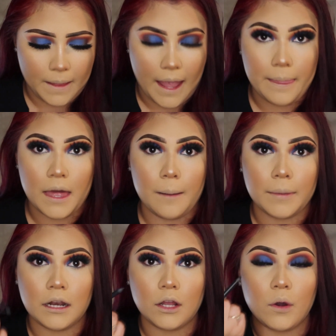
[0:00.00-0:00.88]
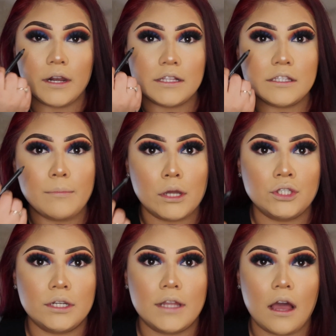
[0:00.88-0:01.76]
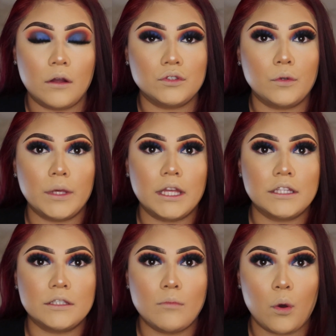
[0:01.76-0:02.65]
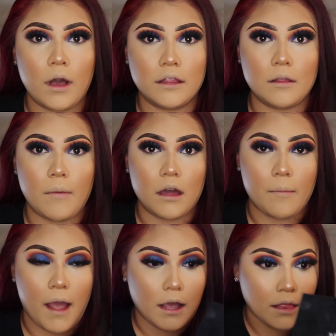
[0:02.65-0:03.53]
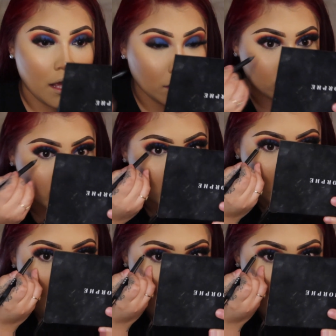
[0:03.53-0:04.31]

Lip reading: And then I'm gonna go ahead and smudge it down so we can smoke out the bottom eyelash.